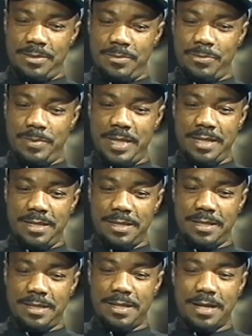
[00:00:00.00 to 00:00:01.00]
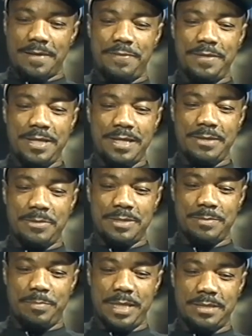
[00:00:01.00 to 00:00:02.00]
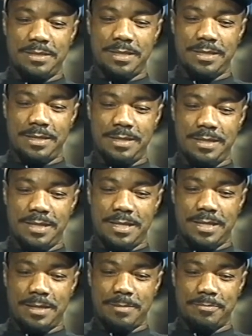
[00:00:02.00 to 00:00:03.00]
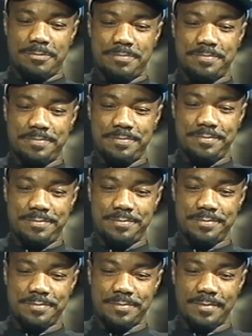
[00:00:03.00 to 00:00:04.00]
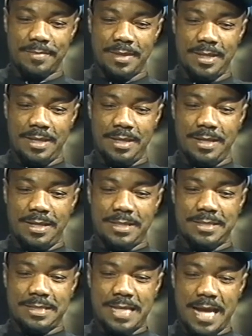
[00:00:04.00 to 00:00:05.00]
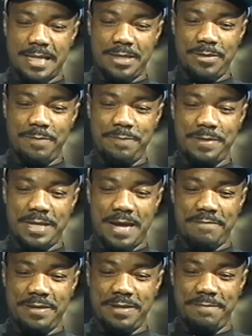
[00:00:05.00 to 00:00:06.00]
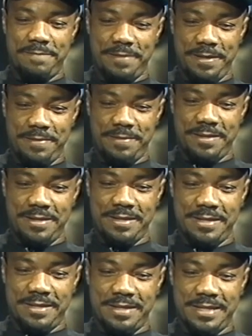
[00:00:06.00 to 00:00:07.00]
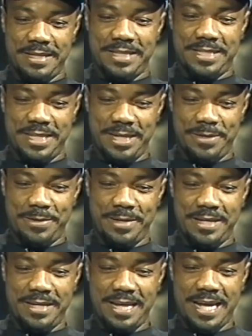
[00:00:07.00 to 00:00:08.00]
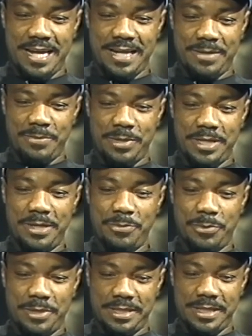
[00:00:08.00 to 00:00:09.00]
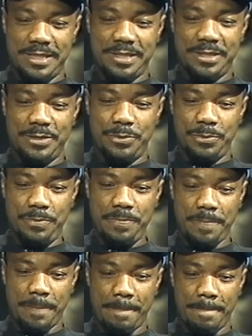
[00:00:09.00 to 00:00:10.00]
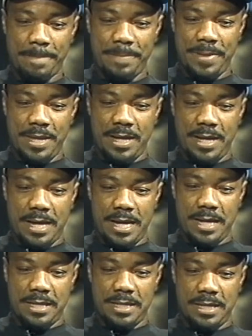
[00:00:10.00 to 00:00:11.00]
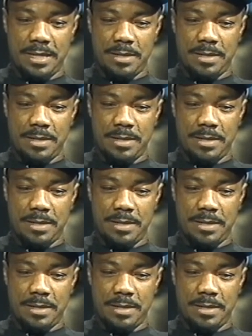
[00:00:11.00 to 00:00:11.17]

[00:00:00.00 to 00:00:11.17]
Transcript: Well, I think it was basically, it started off with having the faith in the children and what they wanted to do. And